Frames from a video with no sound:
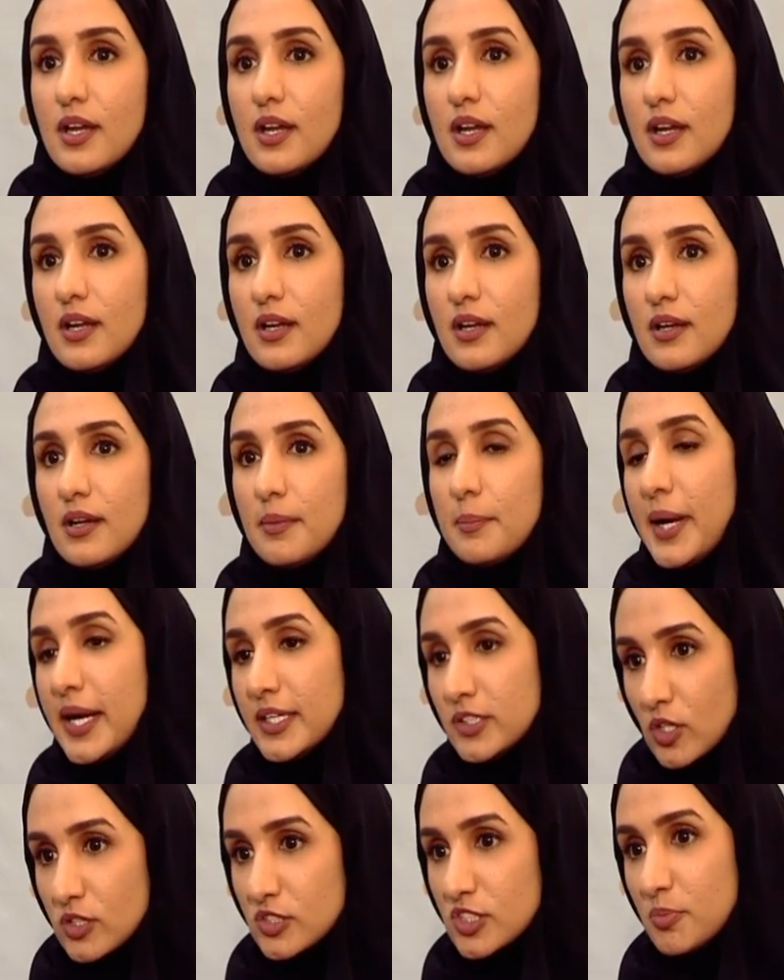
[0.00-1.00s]
Uh,
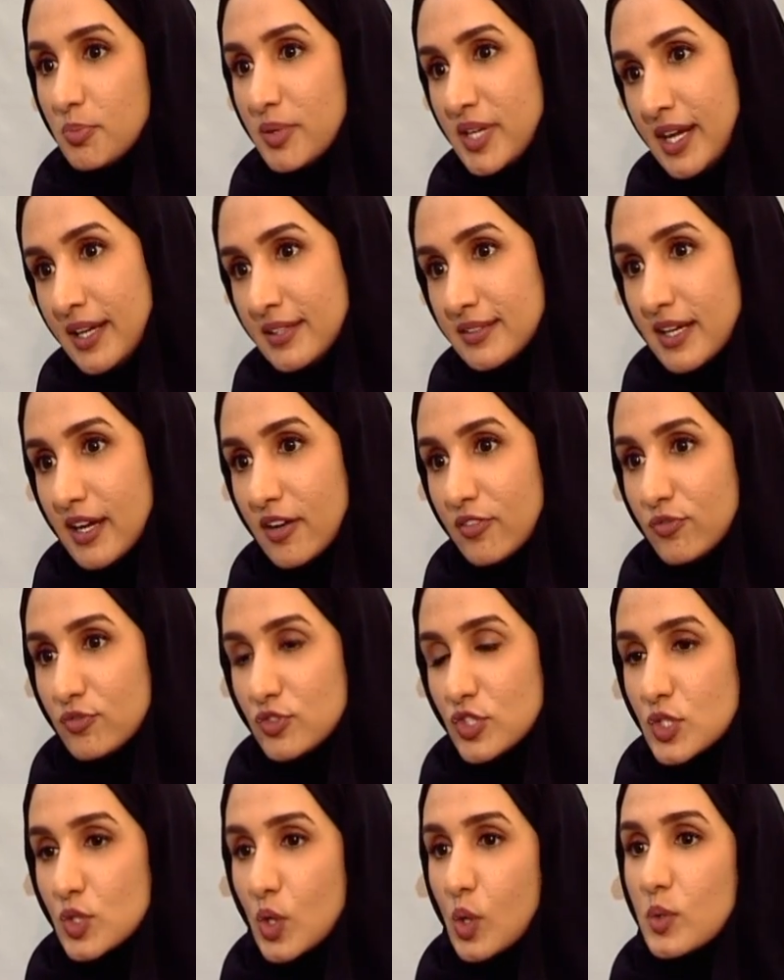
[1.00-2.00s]
my daughter being deaf,
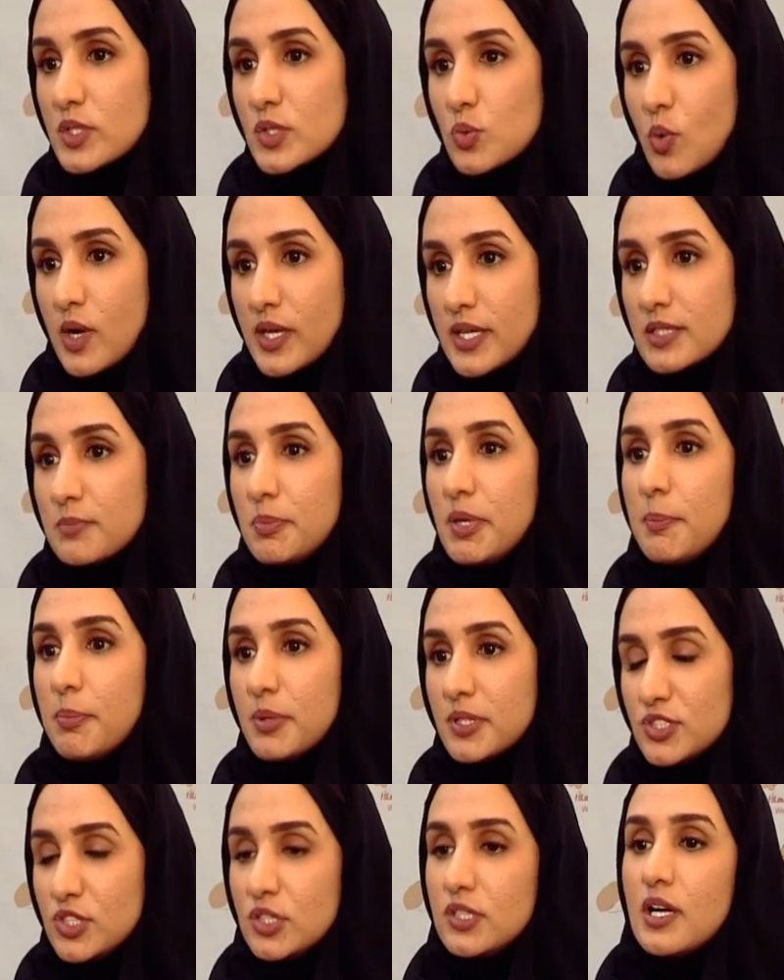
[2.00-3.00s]
she's always wanted
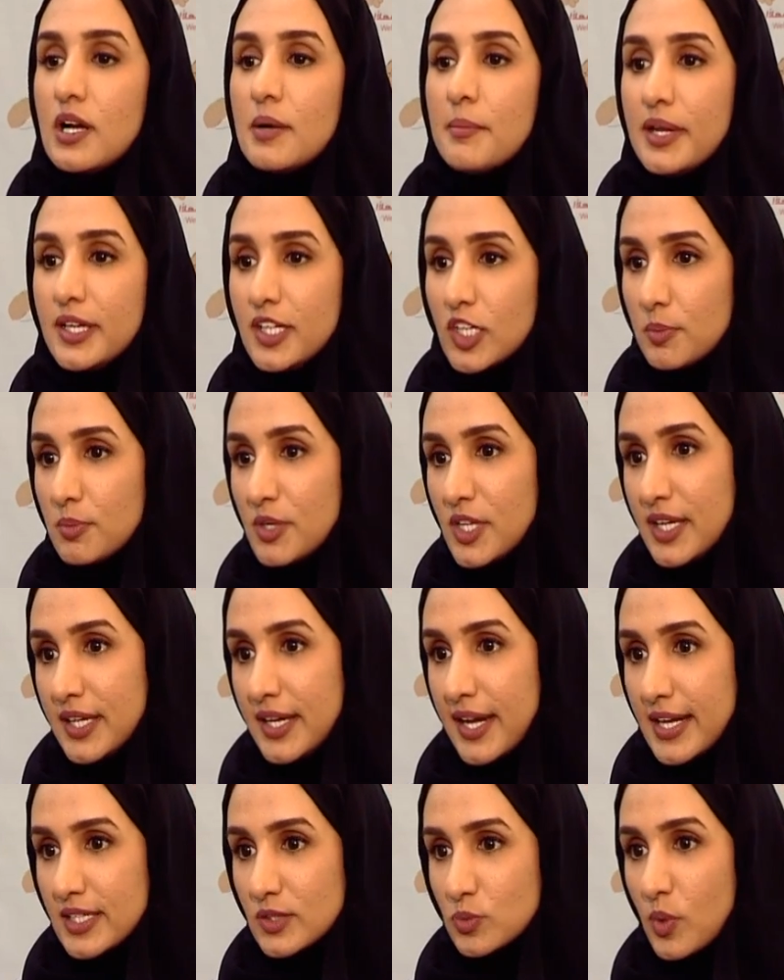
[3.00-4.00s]
people to come and
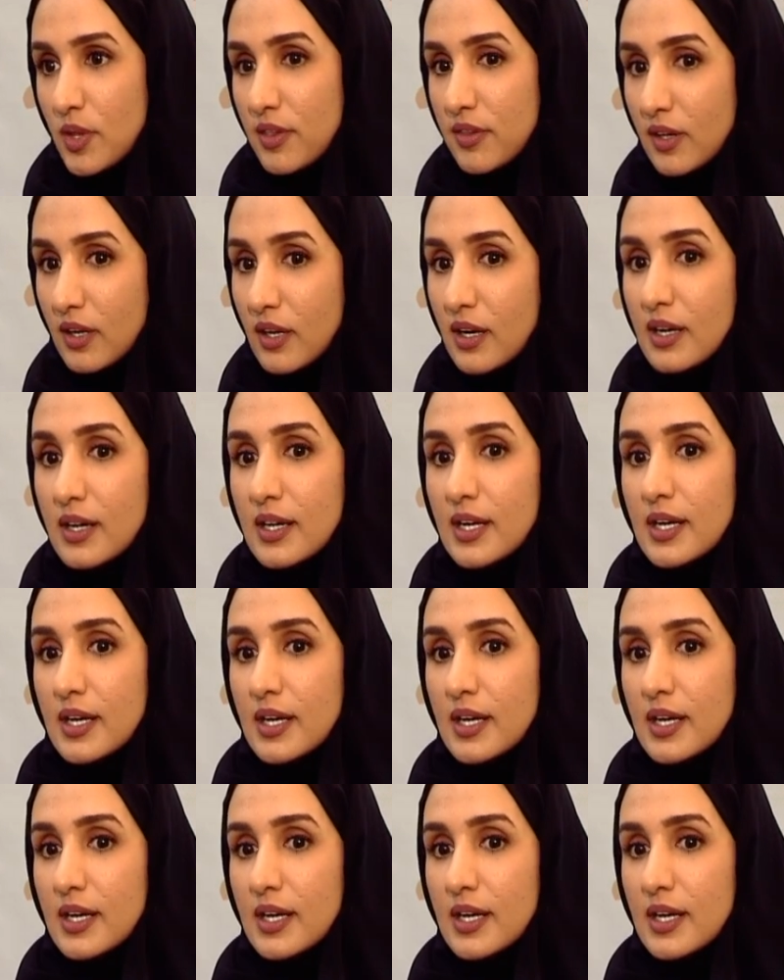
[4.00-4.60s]
communicate with her,